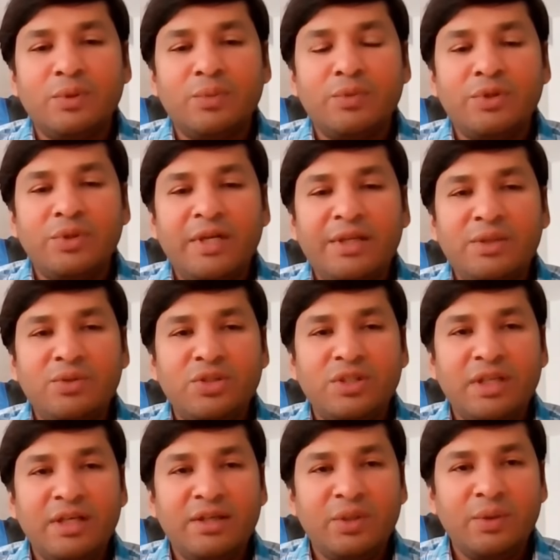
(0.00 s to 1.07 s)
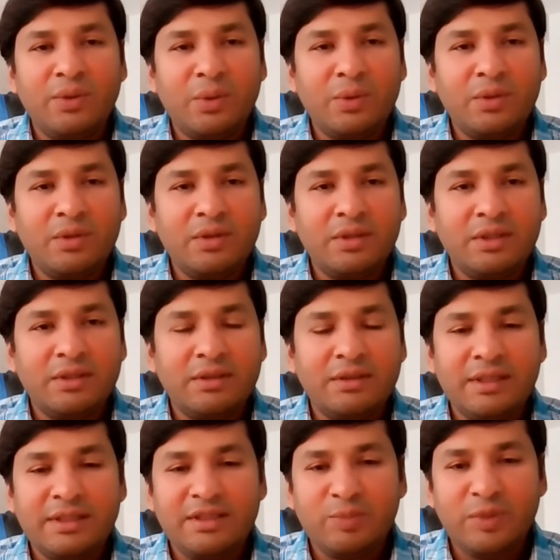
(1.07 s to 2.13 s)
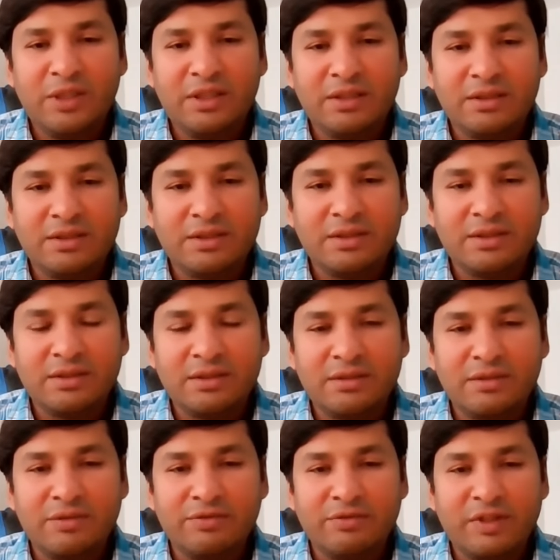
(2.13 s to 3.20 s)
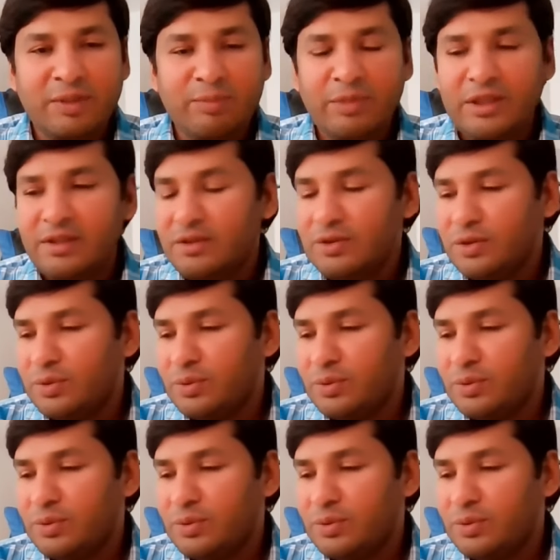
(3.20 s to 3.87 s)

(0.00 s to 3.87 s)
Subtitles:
So would you like to share your own experience of coming